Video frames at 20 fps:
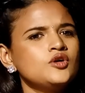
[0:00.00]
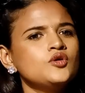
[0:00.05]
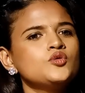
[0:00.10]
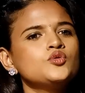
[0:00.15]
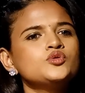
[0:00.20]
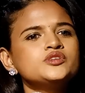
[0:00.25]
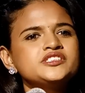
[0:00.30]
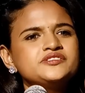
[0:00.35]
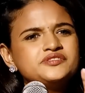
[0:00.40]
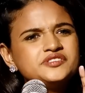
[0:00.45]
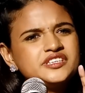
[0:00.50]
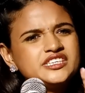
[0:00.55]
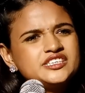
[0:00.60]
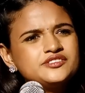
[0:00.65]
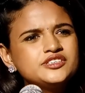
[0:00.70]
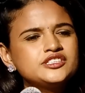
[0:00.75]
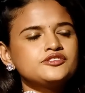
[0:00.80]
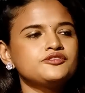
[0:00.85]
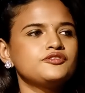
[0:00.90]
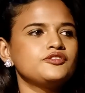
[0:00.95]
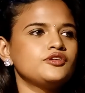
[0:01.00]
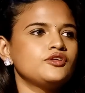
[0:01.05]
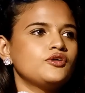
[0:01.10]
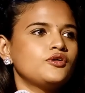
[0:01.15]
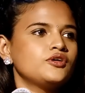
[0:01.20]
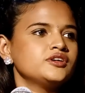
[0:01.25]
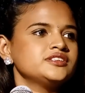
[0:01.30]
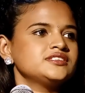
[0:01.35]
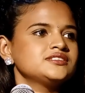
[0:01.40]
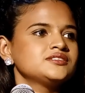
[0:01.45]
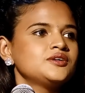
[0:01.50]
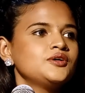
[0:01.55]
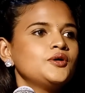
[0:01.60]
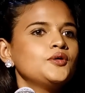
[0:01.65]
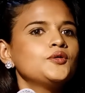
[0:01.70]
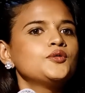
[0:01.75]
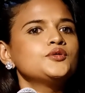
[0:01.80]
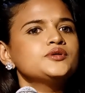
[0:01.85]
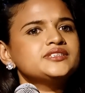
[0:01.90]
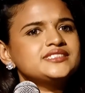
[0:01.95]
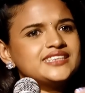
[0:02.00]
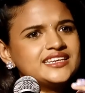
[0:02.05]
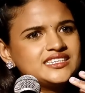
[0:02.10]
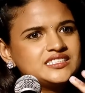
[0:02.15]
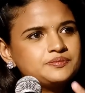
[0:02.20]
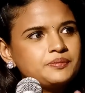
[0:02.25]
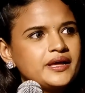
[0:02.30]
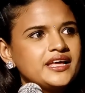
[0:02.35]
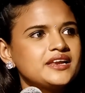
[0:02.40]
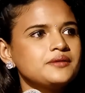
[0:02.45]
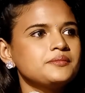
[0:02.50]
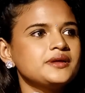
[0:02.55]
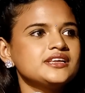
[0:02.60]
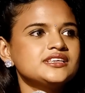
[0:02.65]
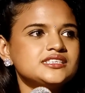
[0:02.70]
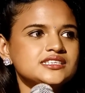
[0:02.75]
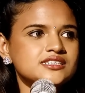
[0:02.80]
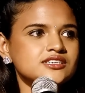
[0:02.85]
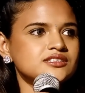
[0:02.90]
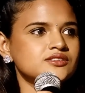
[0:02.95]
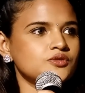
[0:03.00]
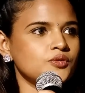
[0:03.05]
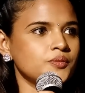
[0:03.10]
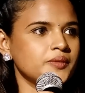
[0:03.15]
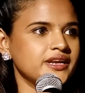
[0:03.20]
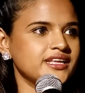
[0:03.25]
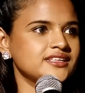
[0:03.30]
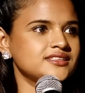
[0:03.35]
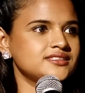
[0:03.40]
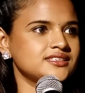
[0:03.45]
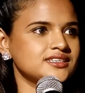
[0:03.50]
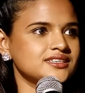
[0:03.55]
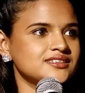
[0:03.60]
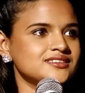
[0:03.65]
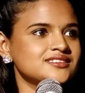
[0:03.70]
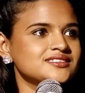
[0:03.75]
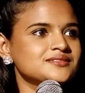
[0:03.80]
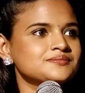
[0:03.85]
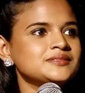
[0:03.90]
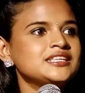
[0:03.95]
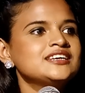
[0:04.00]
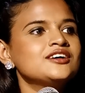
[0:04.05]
who is filled with flaws, who is experimenting so many things.